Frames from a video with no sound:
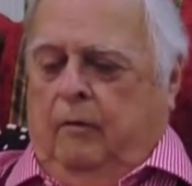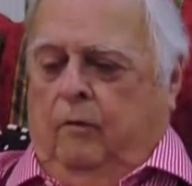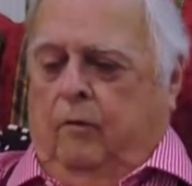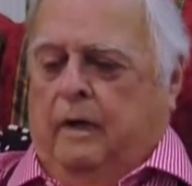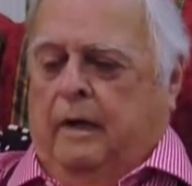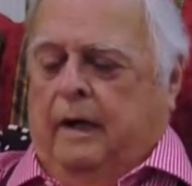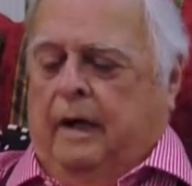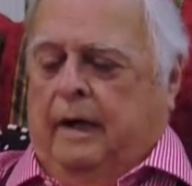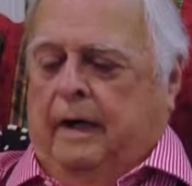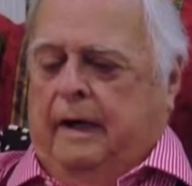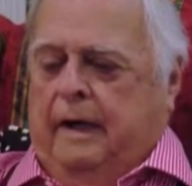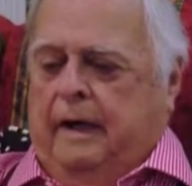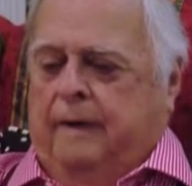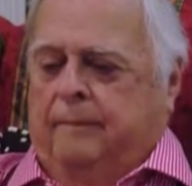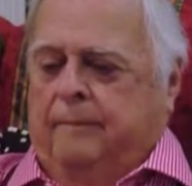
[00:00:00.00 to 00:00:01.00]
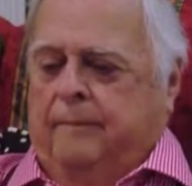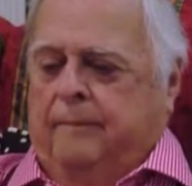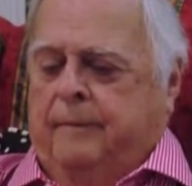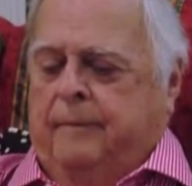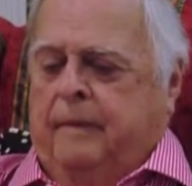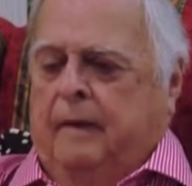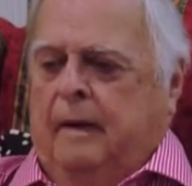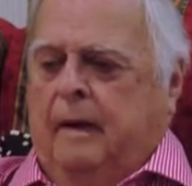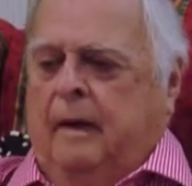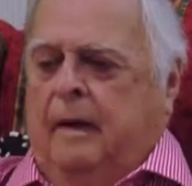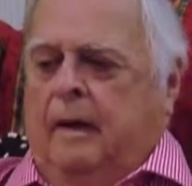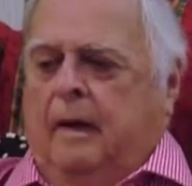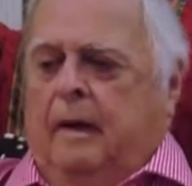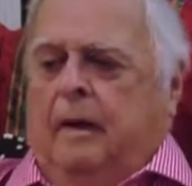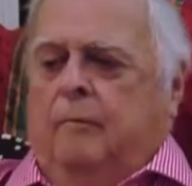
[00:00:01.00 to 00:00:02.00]
we got in,
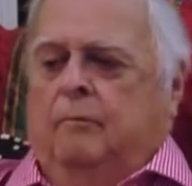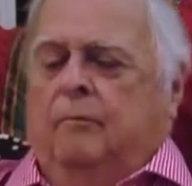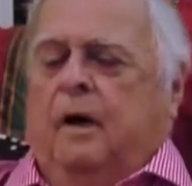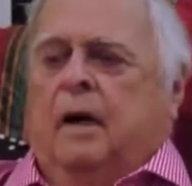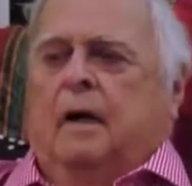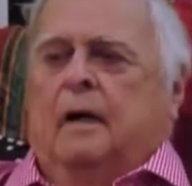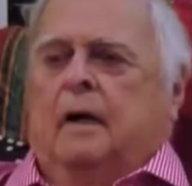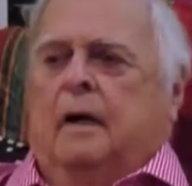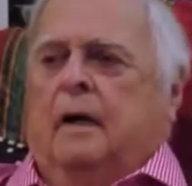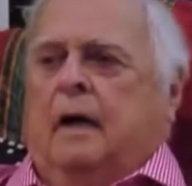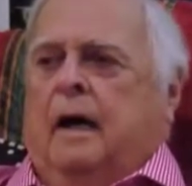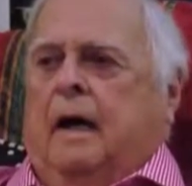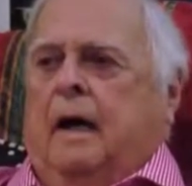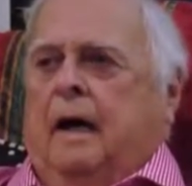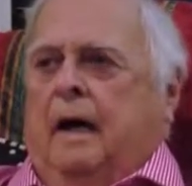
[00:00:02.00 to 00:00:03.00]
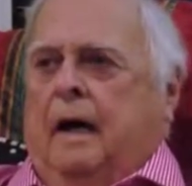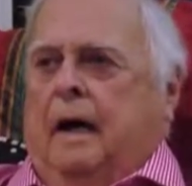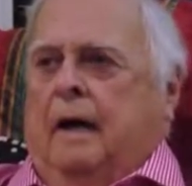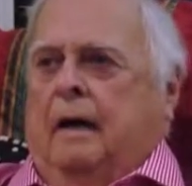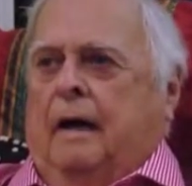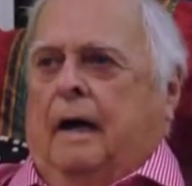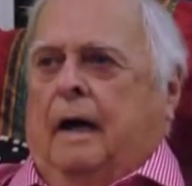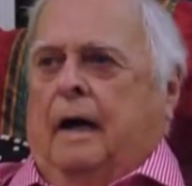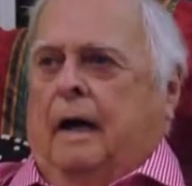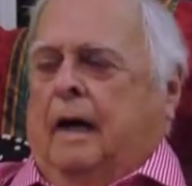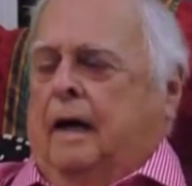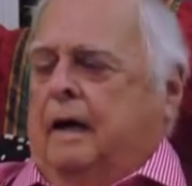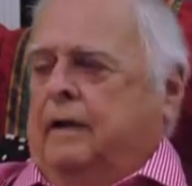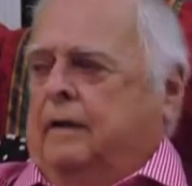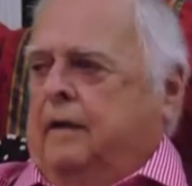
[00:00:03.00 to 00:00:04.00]
but I
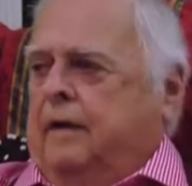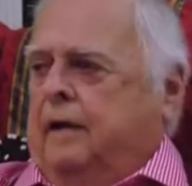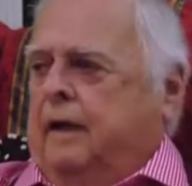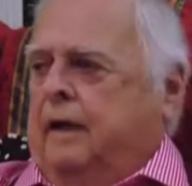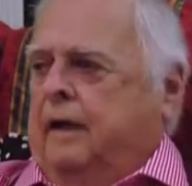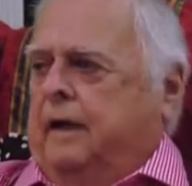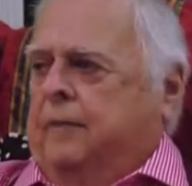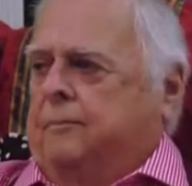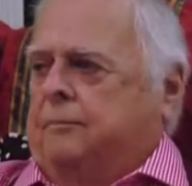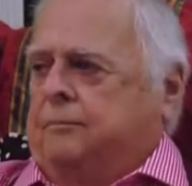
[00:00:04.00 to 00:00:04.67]
had to take